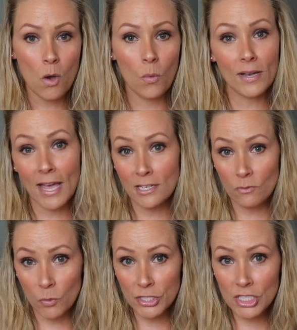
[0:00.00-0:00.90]
What kind of
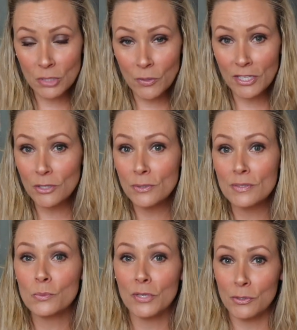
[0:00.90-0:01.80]
wood did we
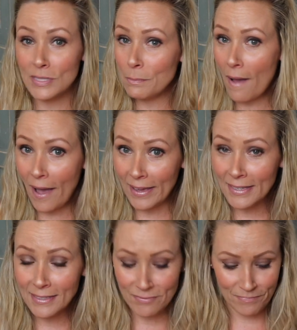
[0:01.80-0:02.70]
use? We used
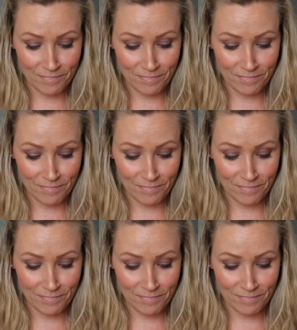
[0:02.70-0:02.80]
pine.